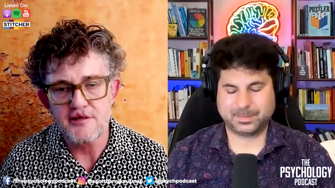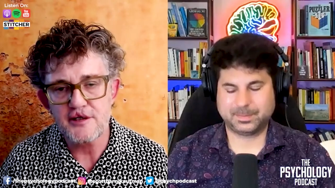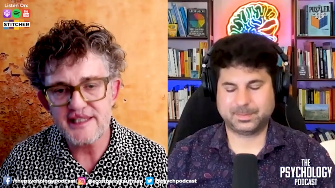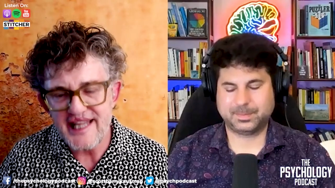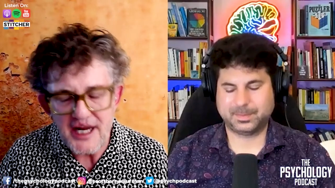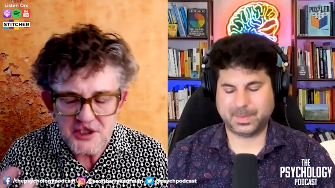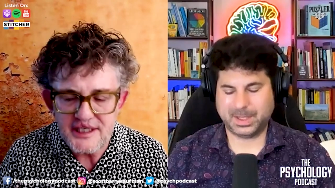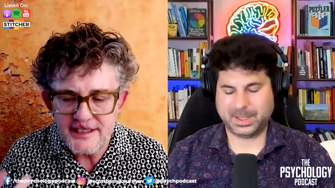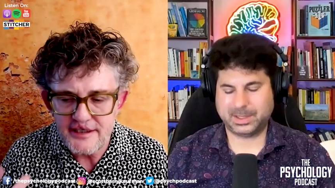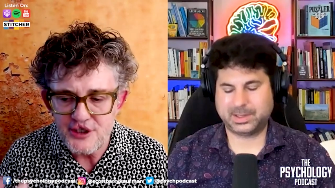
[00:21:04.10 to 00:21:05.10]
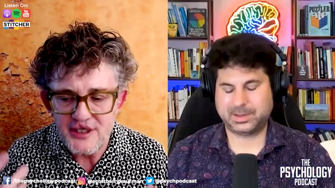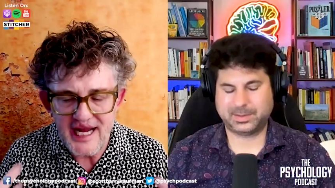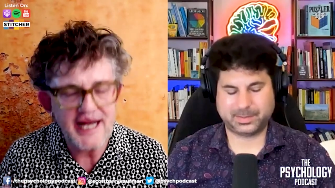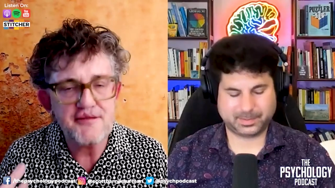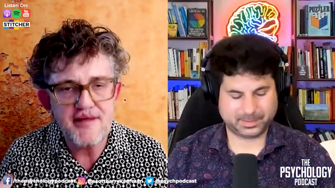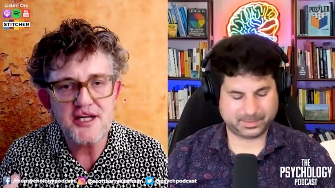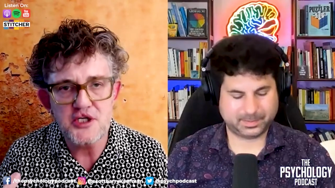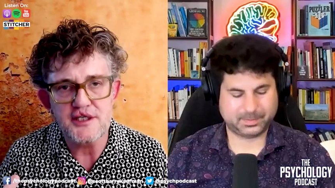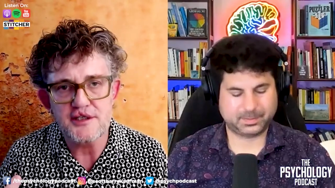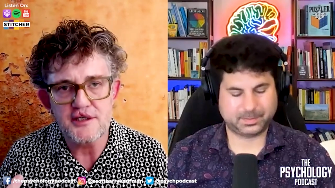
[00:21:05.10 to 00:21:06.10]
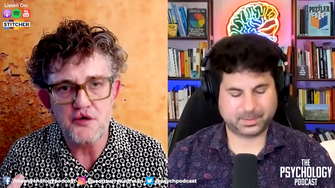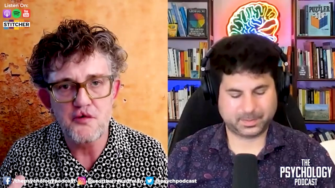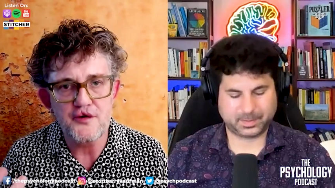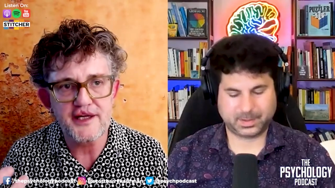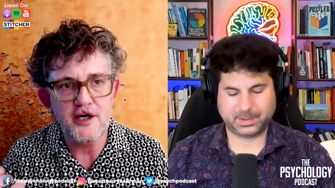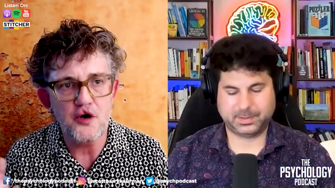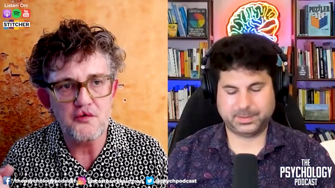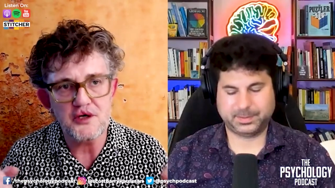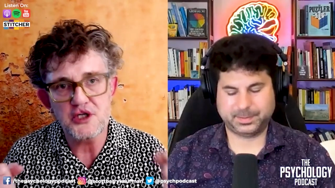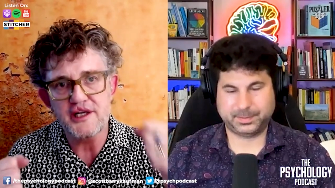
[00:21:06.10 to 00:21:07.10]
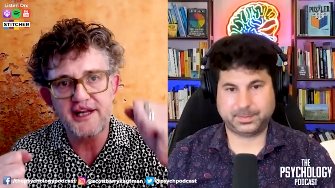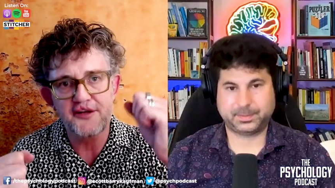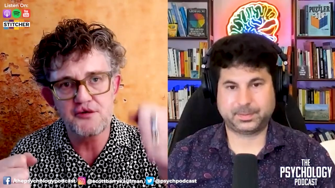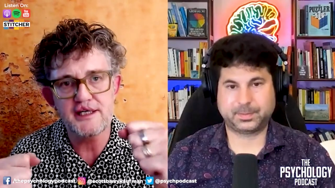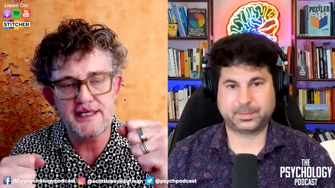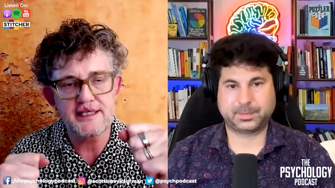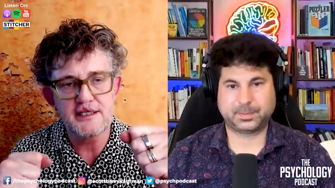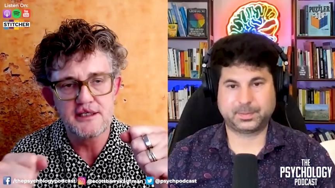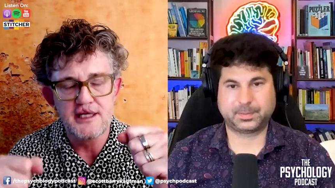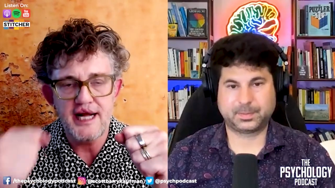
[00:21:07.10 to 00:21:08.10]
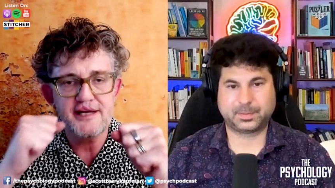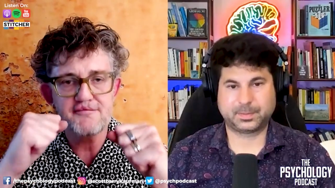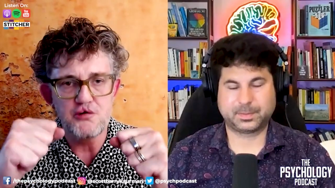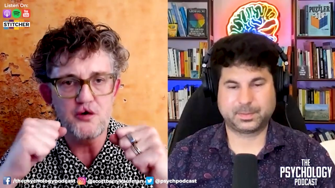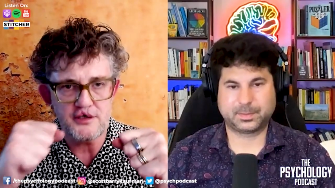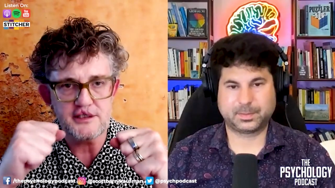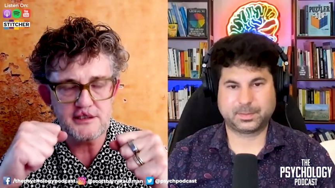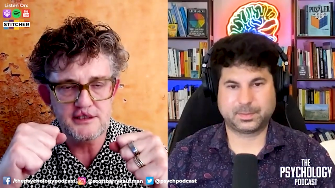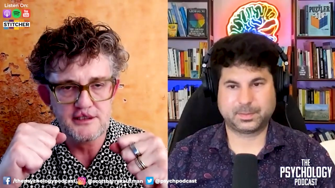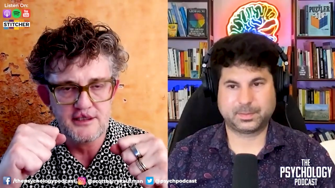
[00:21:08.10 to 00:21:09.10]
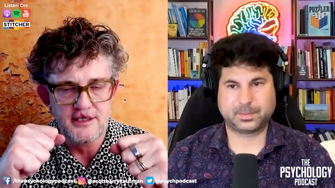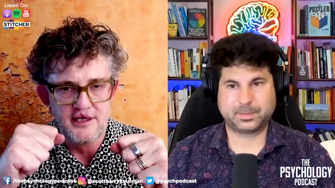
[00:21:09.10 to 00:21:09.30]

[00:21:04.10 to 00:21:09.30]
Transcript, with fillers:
Speaker 1: Because it's actually, you can imagine a worthy goal, which is thrilling and important,